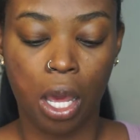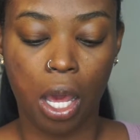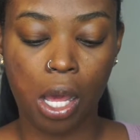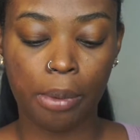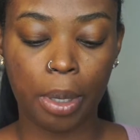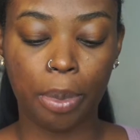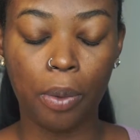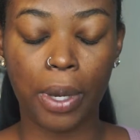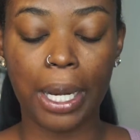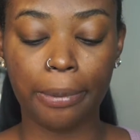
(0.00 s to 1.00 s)

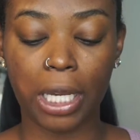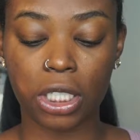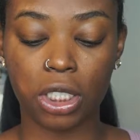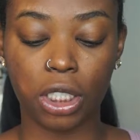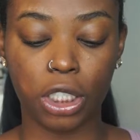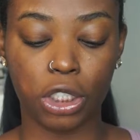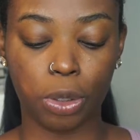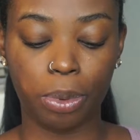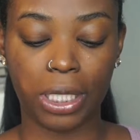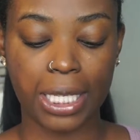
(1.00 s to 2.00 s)
but what I'm actually going to
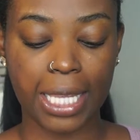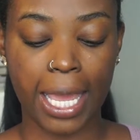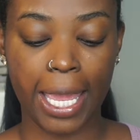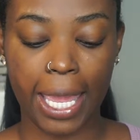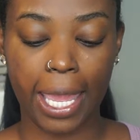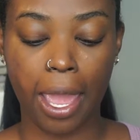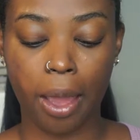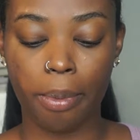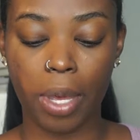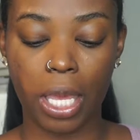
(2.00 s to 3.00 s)
do, because I
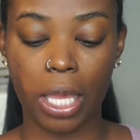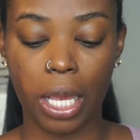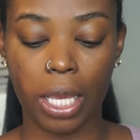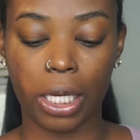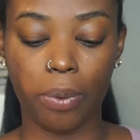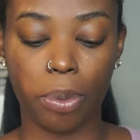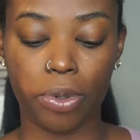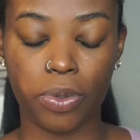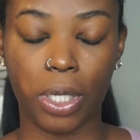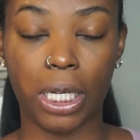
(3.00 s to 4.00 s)
am anywhere
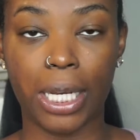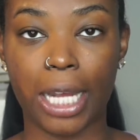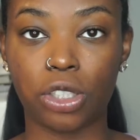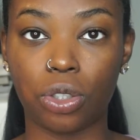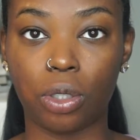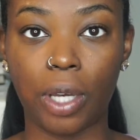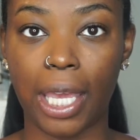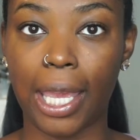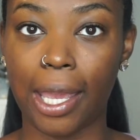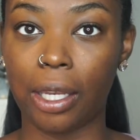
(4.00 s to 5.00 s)
between natural
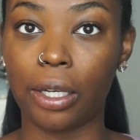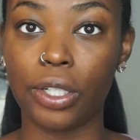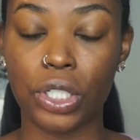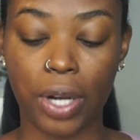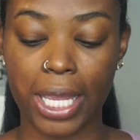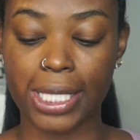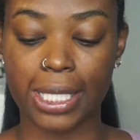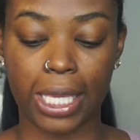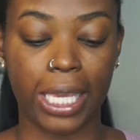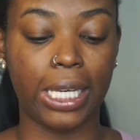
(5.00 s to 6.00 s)
and dry
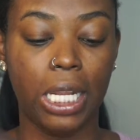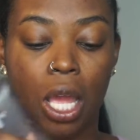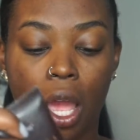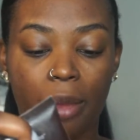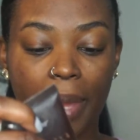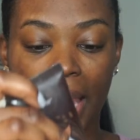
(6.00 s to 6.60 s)
skin, I'm